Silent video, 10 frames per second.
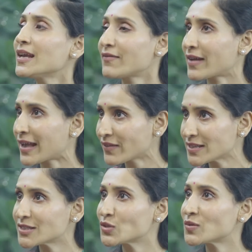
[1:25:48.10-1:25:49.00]
If I have any
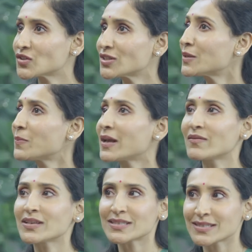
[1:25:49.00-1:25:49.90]
situation in the
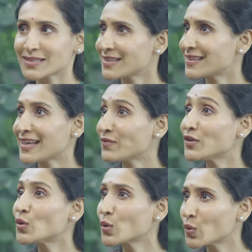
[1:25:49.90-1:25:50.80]
pelvis, then we
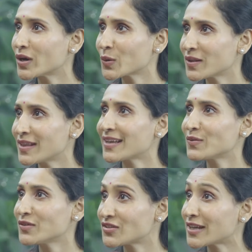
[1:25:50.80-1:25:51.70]
don't work with that.
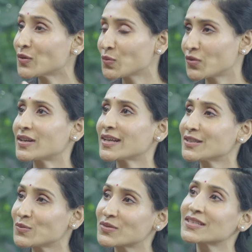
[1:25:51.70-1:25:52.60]
We try to protect
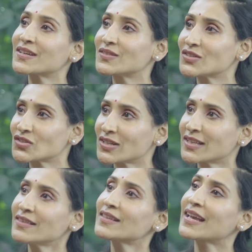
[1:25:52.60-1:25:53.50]
and preserve the
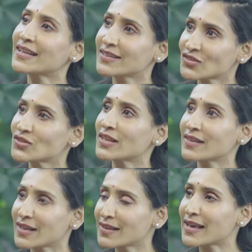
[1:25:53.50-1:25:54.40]
strength and
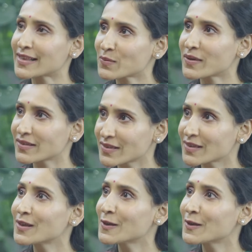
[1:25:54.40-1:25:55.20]
strengthen other aspects.